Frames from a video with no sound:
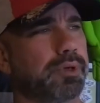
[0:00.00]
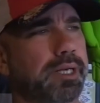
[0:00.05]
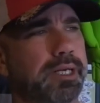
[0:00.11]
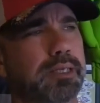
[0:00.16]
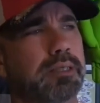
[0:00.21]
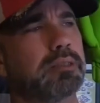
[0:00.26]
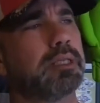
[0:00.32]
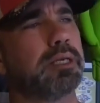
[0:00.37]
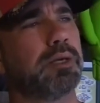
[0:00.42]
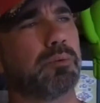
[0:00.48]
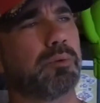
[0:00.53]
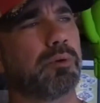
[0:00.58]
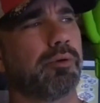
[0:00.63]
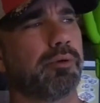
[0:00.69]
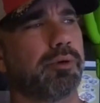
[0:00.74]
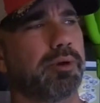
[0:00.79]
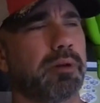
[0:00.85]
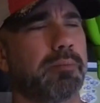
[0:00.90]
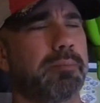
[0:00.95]
really
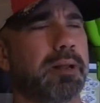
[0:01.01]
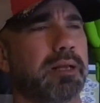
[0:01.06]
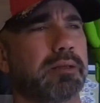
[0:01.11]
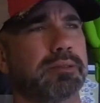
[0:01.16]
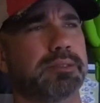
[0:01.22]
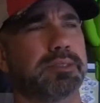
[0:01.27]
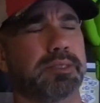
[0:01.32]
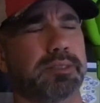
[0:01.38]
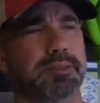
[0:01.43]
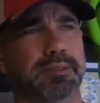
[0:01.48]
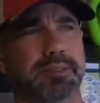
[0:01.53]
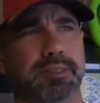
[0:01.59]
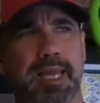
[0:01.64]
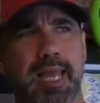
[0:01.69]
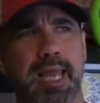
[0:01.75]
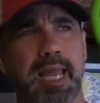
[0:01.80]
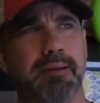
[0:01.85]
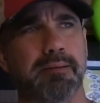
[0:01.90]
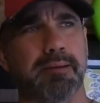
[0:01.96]
worried about this
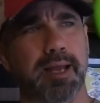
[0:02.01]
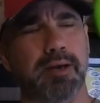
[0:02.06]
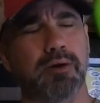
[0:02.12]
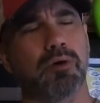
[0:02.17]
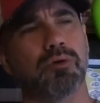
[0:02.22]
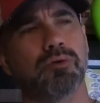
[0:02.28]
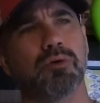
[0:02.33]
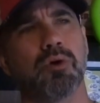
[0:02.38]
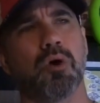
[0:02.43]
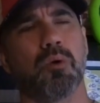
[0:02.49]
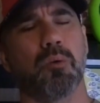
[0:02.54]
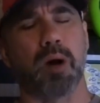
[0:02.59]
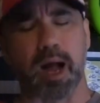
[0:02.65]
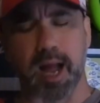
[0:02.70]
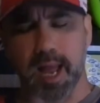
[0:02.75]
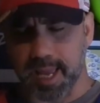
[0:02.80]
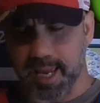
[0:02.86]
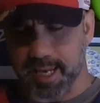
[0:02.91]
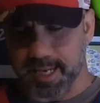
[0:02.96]
game. I don't know why.